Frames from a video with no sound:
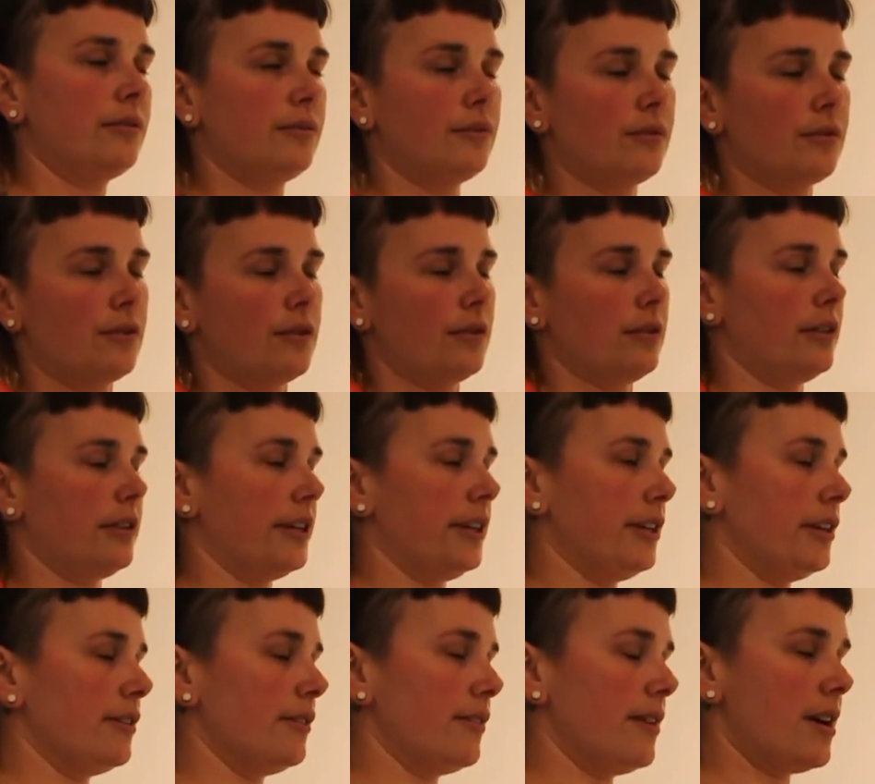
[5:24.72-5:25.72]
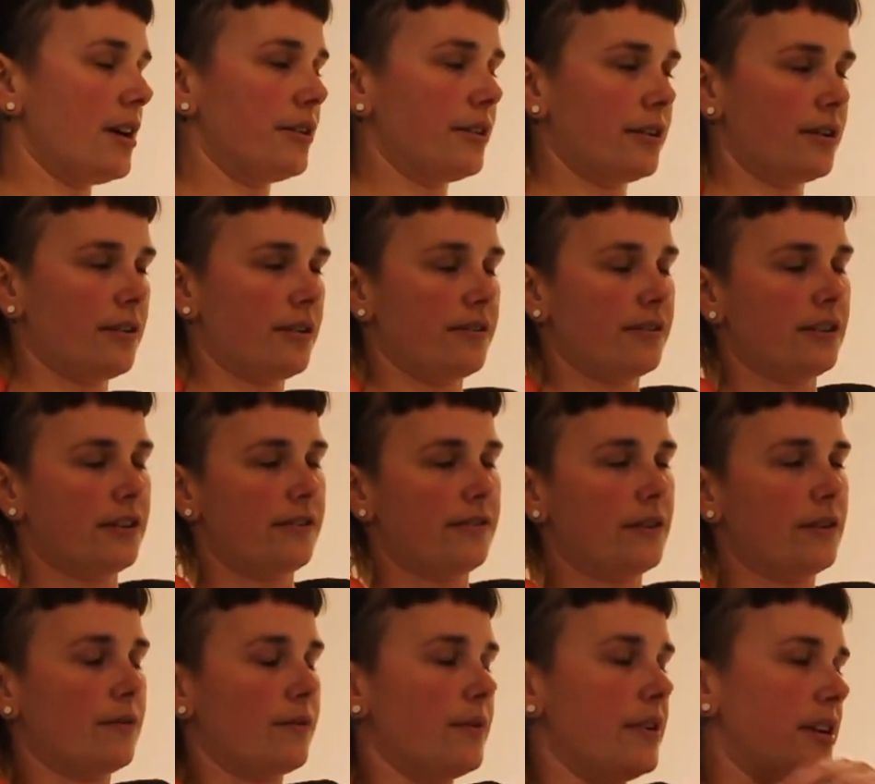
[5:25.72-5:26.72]
rolling it around in all the
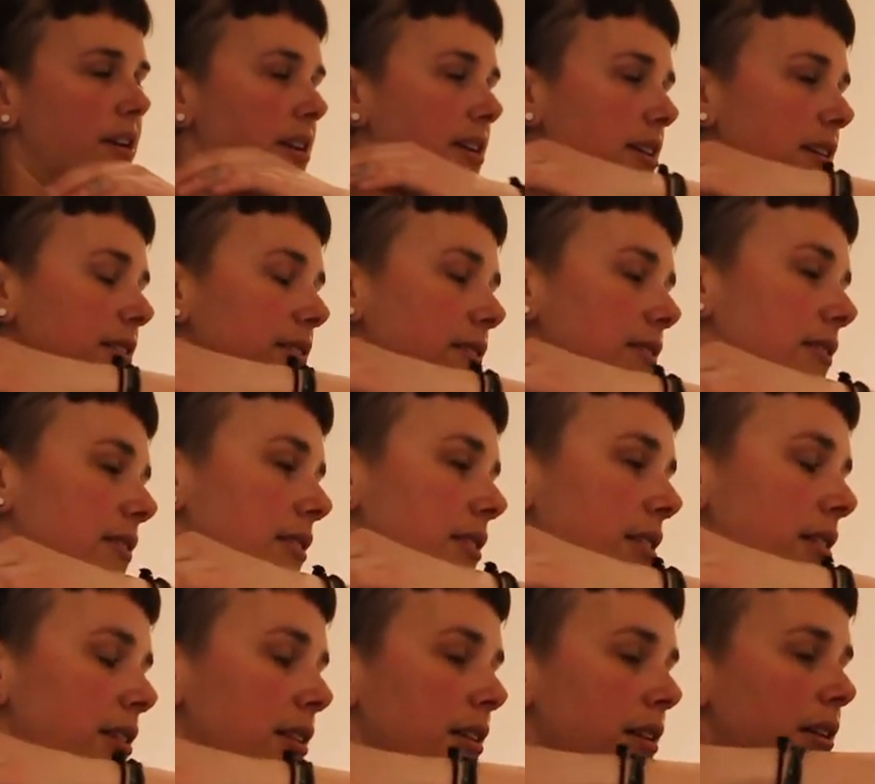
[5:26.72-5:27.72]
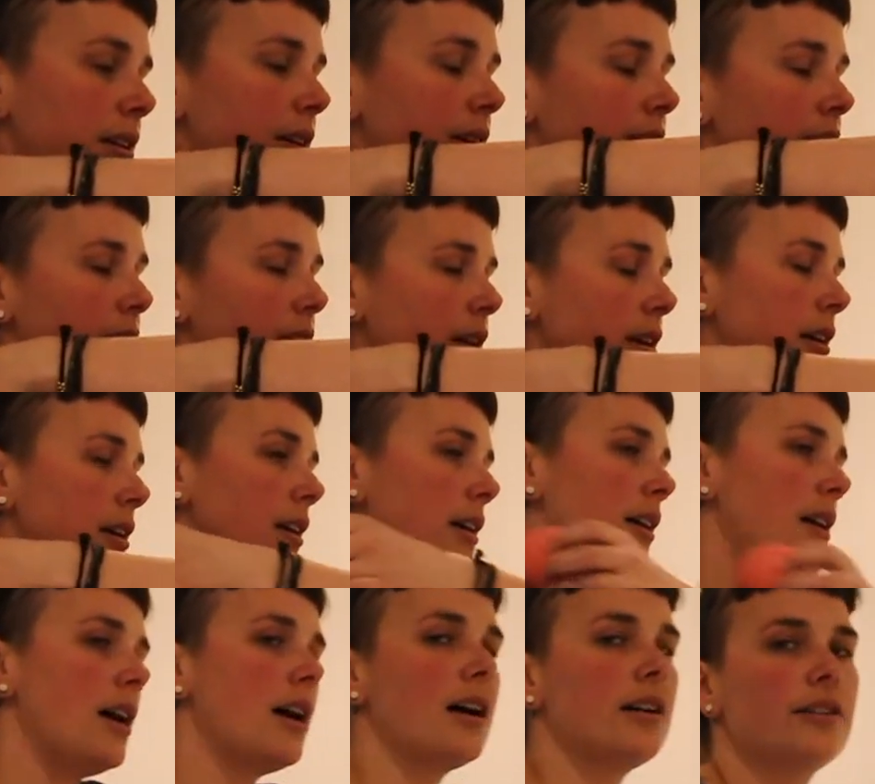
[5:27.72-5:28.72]
different ways.
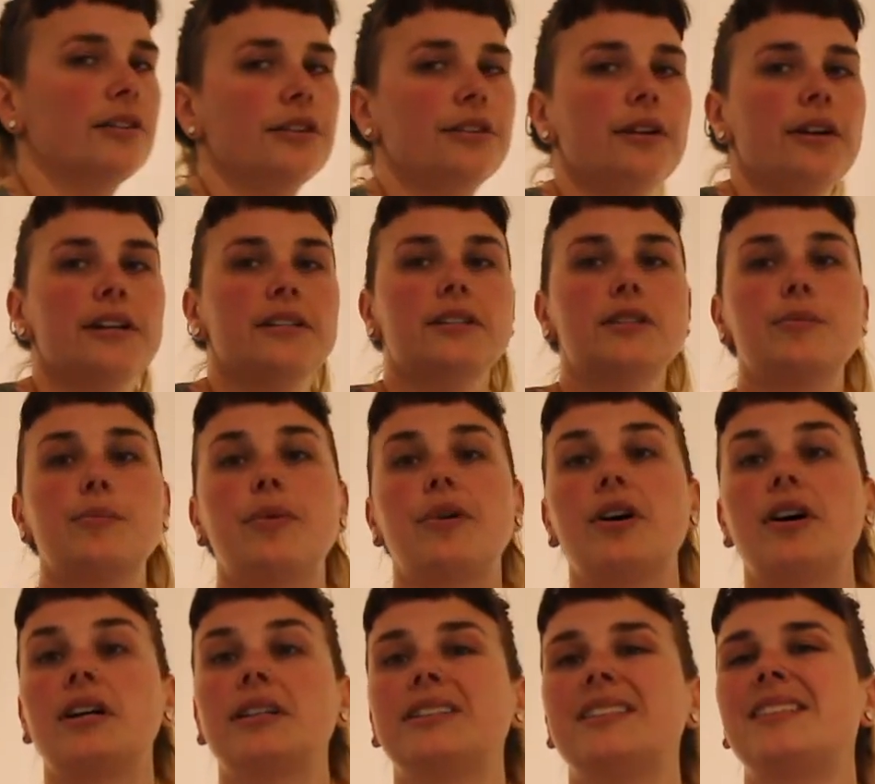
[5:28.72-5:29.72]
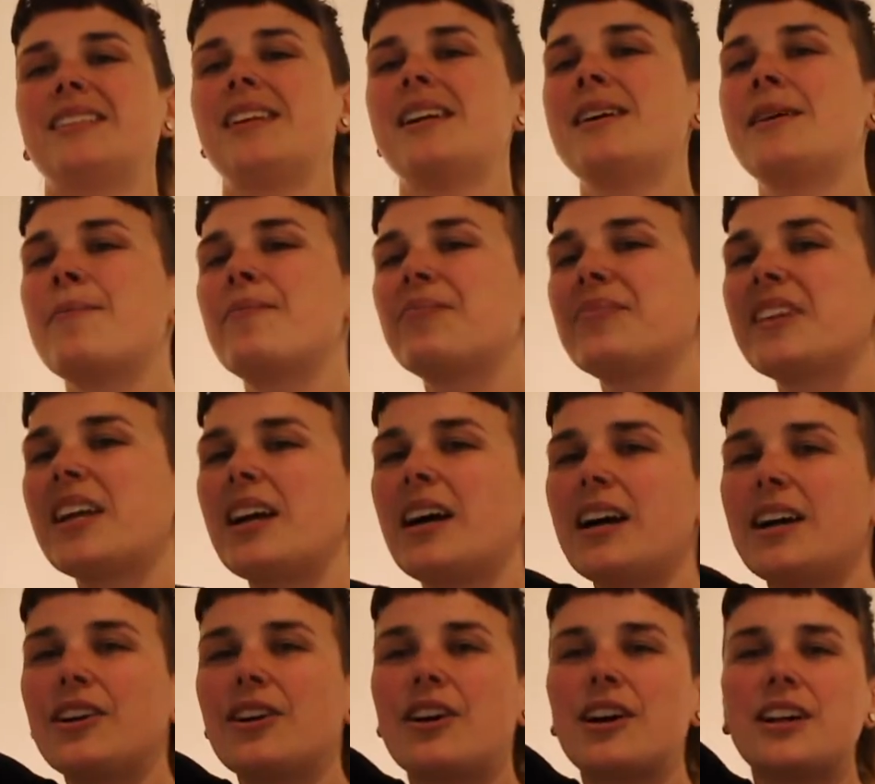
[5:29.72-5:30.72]
Other great spots,
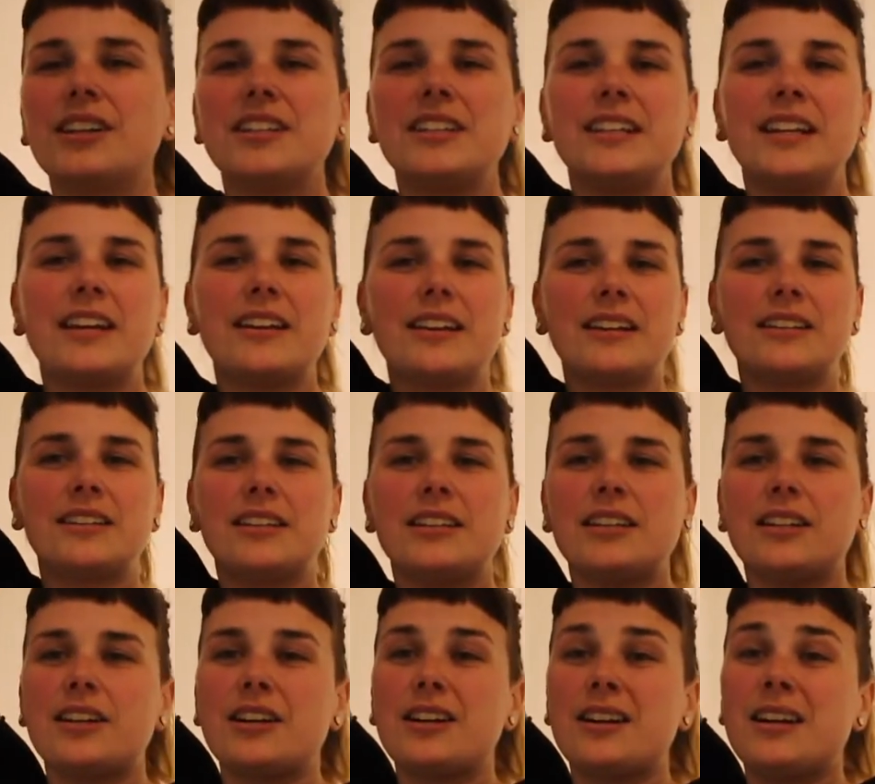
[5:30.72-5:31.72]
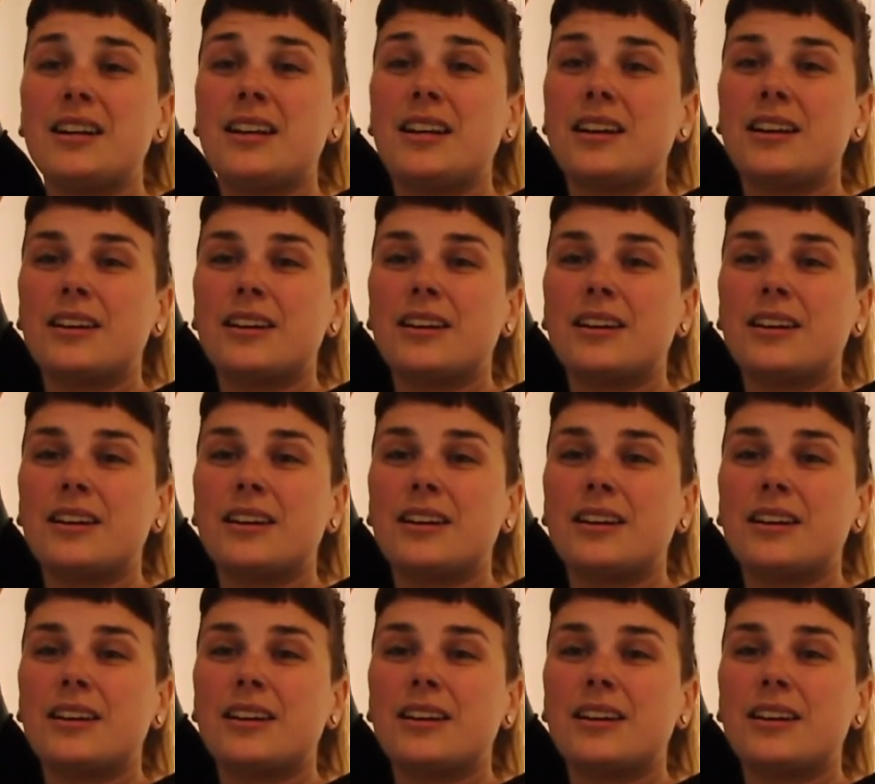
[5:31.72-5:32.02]
kind of hard to get in here.